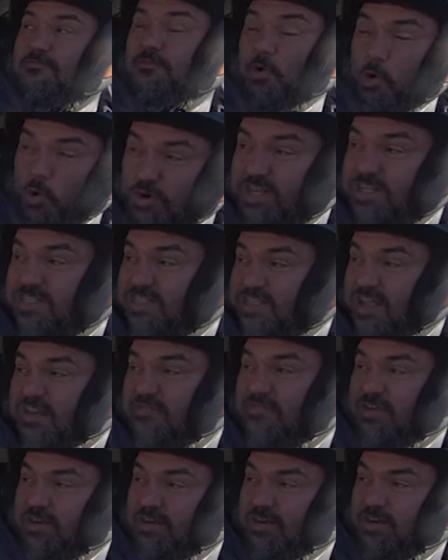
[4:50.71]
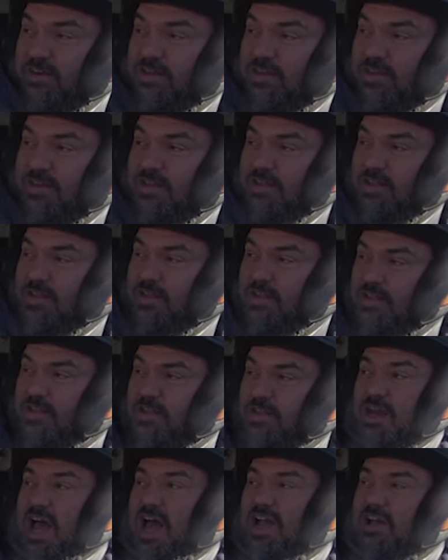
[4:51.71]
47.
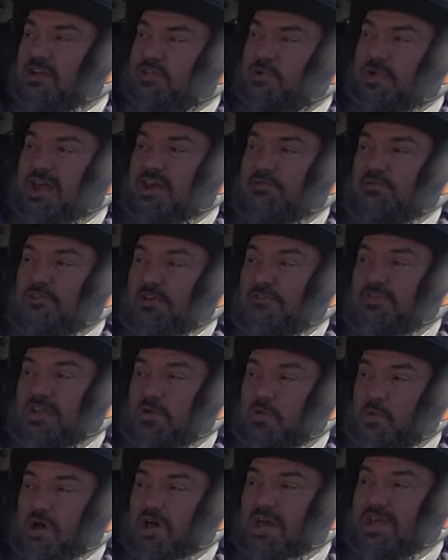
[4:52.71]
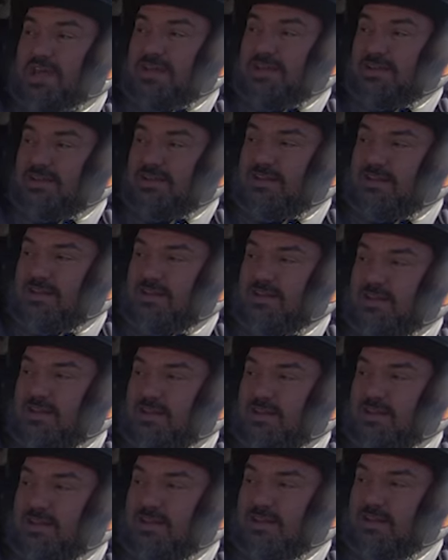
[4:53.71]
Niles ran a 51. And
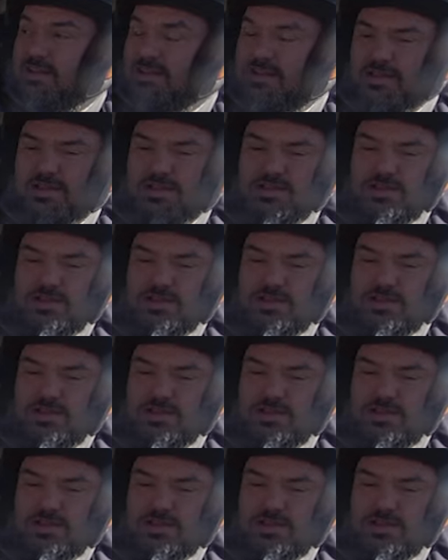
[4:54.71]
Phil Meredith